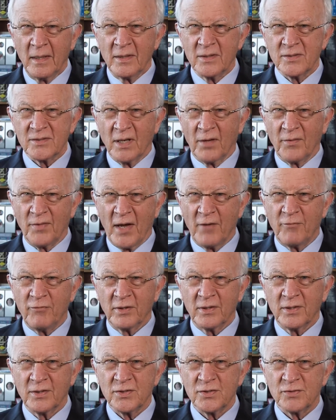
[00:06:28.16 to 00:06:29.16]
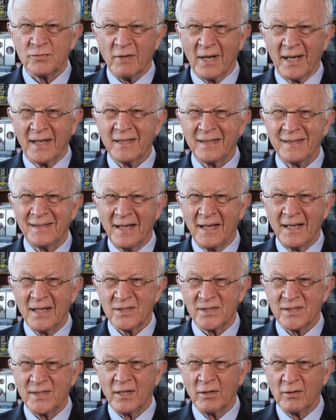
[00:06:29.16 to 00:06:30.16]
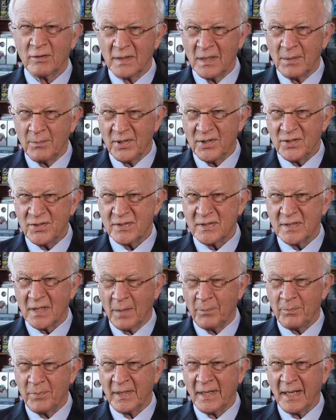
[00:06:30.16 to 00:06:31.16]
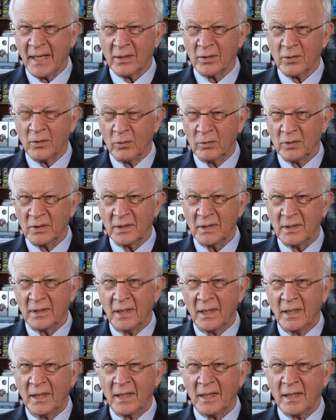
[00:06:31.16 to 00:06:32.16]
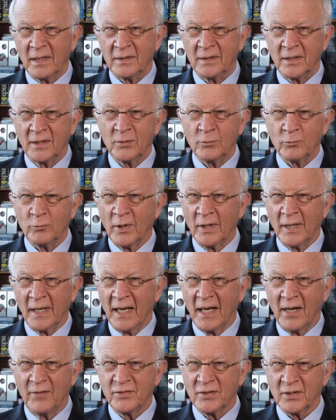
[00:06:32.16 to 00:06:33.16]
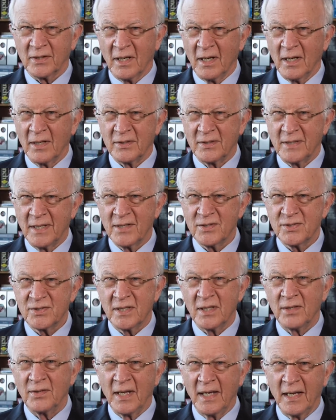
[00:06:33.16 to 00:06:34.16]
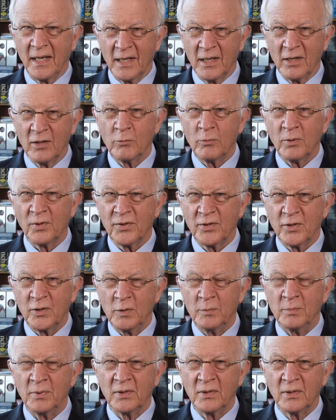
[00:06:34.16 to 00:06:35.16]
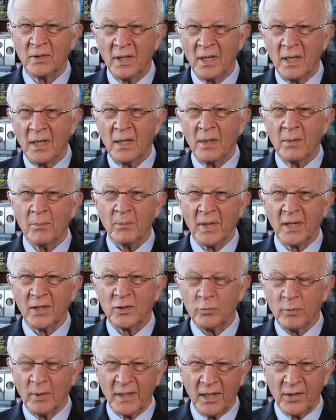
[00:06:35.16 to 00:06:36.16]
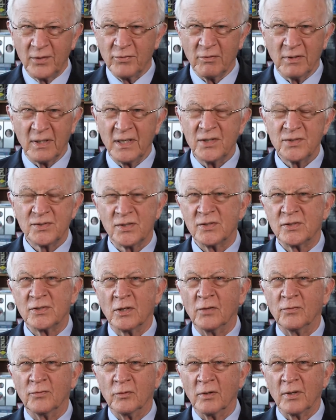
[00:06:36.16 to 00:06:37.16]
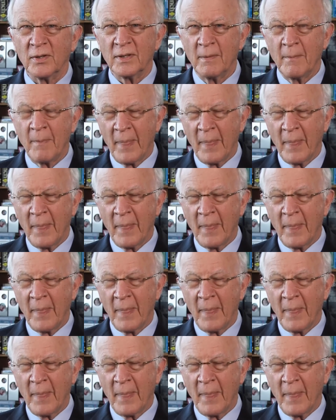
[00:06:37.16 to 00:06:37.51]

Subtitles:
South Africans recognized their limits up in Angola and didn't want to have to contest in the air with Cuban MiG-23s and so forth.